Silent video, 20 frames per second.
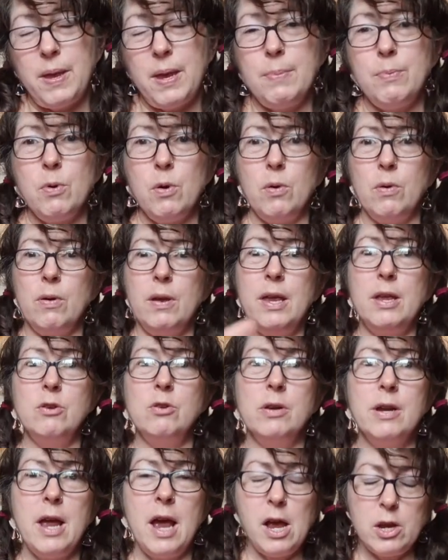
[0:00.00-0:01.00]
people
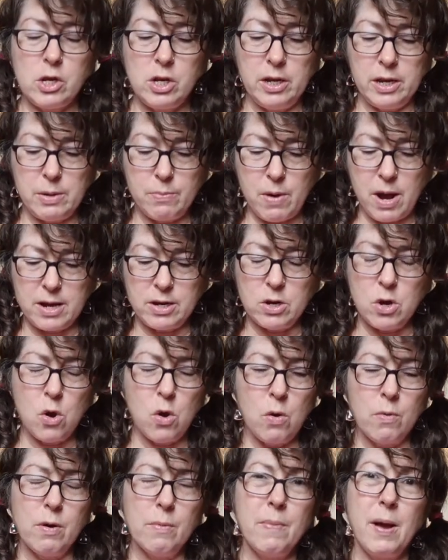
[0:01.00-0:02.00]
internationally might
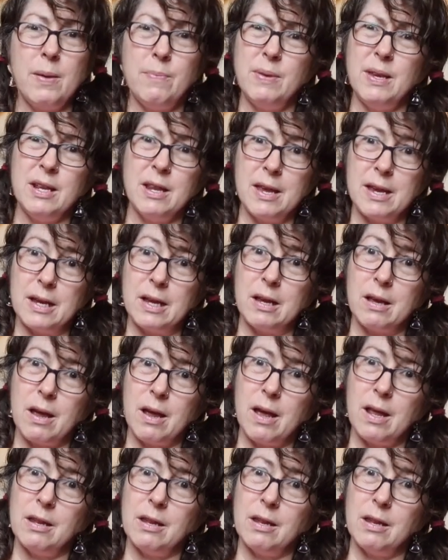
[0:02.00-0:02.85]
know, or it might be like